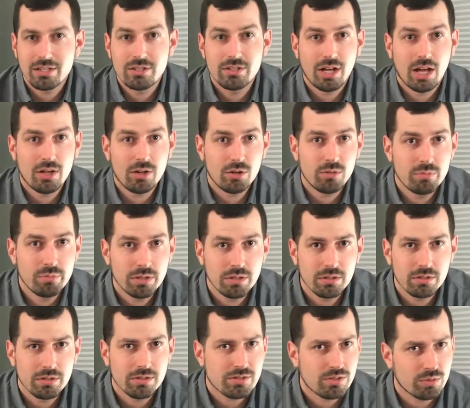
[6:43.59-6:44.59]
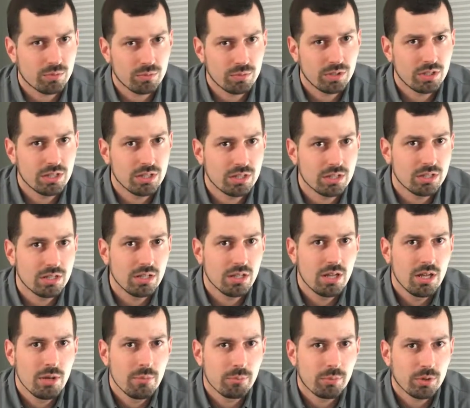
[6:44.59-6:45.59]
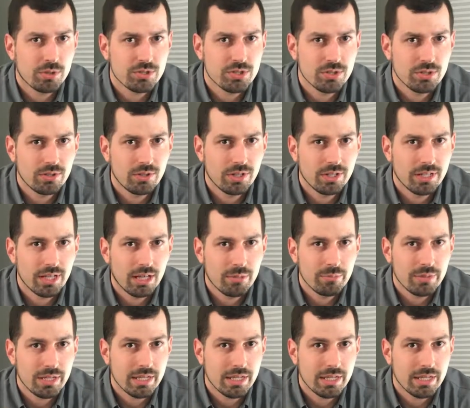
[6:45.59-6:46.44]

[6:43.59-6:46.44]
Donald Miller is a really good person to look up.